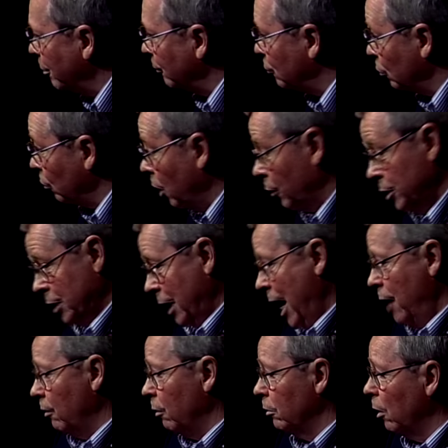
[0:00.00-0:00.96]
of Toronto? He said,
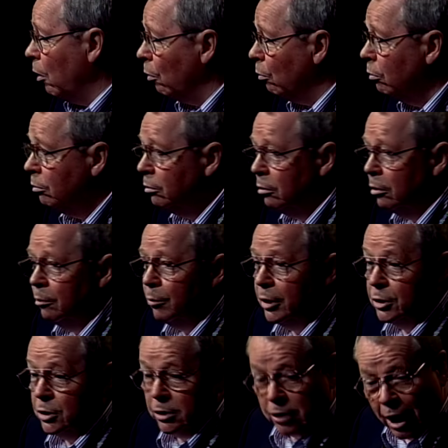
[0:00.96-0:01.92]
I don't know. But
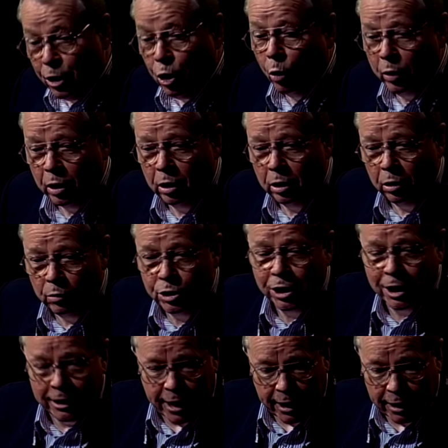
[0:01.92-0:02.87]
he says, I know it includes
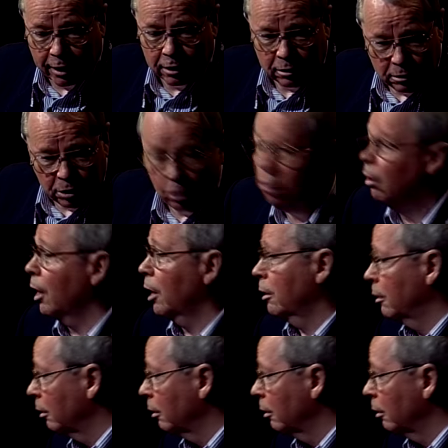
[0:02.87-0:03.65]
Connecticut and New York.